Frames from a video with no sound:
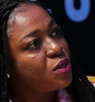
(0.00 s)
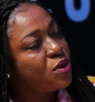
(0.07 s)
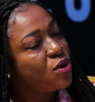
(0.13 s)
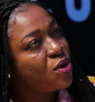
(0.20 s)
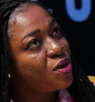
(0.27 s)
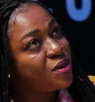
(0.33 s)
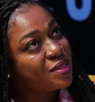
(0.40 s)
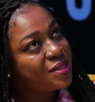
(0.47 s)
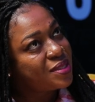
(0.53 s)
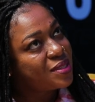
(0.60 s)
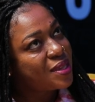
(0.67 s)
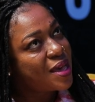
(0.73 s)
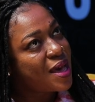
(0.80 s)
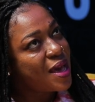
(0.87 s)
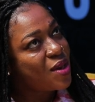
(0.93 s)
Because
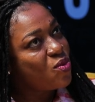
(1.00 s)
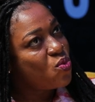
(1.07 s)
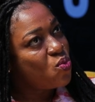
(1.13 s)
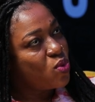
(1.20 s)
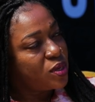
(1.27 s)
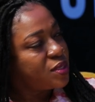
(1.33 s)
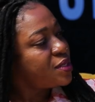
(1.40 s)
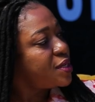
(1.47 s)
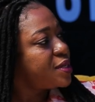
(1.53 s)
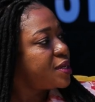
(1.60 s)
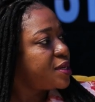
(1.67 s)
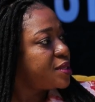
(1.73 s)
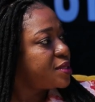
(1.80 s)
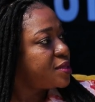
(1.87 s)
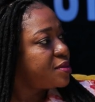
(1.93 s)
I wanted
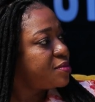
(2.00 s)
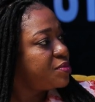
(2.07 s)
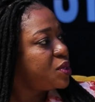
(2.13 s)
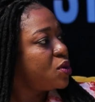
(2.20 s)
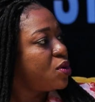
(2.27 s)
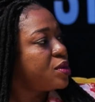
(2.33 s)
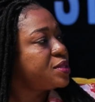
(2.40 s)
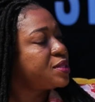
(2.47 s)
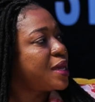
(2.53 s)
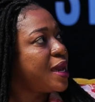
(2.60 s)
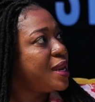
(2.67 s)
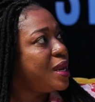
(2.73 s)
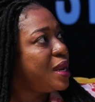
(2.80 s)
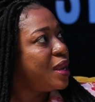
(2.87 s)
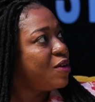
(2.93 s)
kids. Because
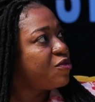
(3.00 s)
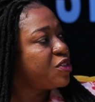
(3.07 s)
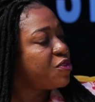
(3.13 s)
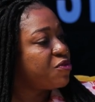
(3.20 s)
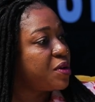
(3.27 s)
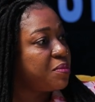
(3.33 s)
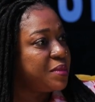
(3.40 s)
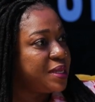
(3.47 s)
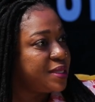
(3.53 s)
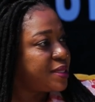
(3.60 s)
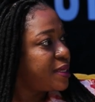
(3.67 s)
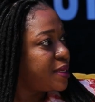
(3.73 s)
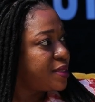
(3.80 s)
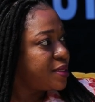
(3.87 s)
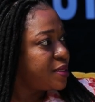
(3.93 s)
I love the family
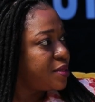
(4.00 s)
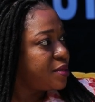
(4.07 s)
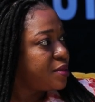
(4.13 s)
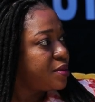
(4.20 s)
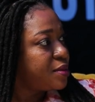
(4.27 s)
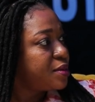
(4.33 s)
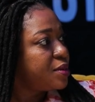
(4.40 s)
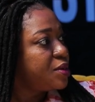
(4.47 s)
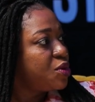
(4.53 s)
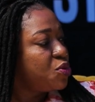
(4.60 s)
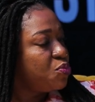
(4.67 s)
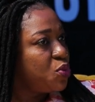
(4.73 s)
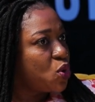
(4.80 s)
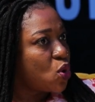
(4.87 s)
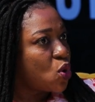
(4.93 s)
setting.
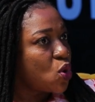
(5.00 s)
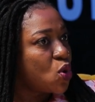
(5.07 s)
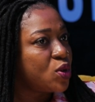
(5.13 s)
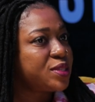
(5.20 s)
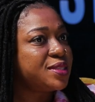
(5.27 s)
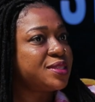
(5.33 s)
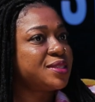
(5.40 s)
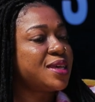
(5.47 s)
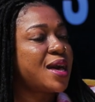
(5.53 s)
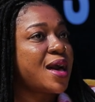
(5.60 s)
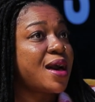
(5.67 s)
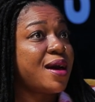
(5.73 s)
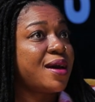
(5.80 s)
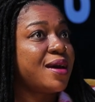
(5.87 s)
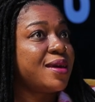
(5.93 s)
Mm-hmm. Because
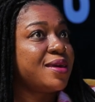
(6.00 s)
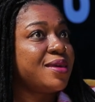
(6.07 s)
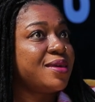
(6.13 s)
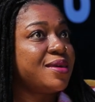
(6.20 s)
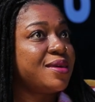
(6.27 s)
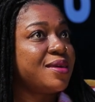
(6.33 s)
I...